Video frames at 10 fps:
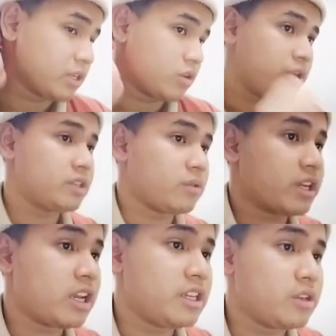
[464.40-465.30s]
We need to
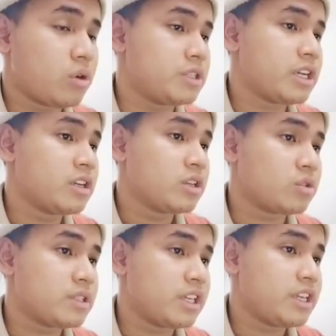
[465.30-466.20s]
declare the new object. So
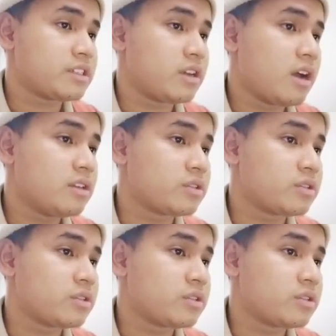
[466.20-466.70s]
we set it as a null,